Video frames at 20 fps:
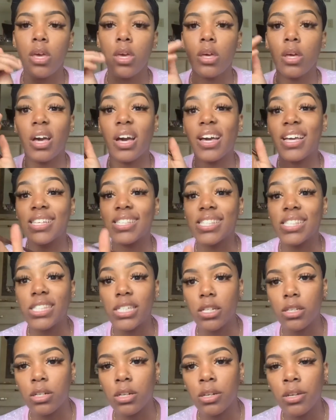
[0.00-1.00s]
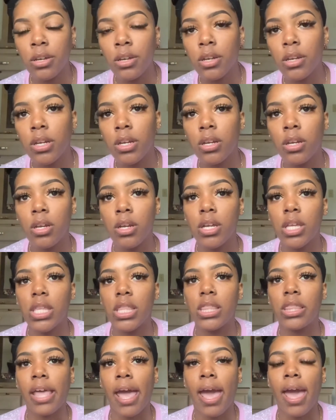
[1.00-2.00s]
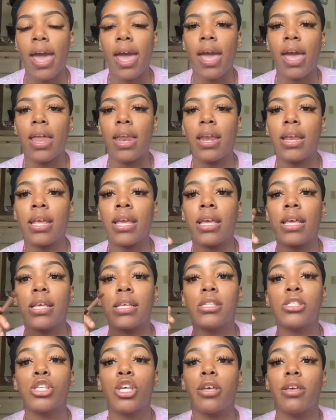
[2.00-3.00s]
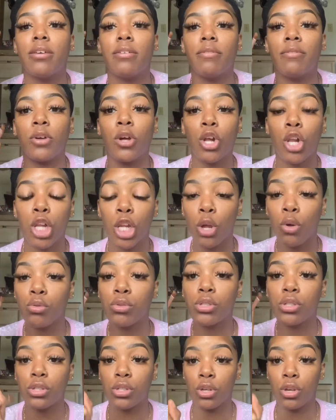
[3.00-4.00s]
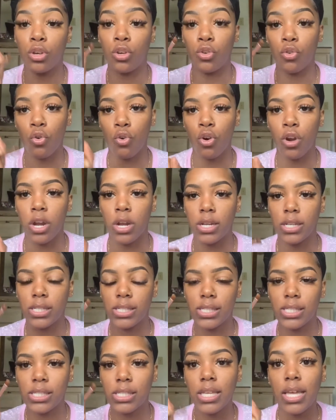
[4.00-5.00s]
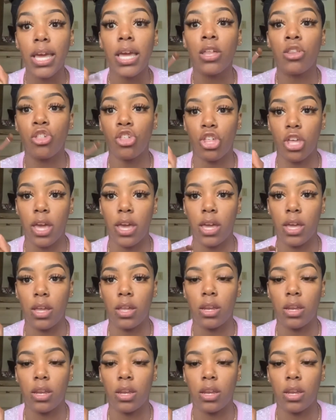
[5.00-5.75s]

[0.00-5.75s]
a concealer that is close to your skin shade.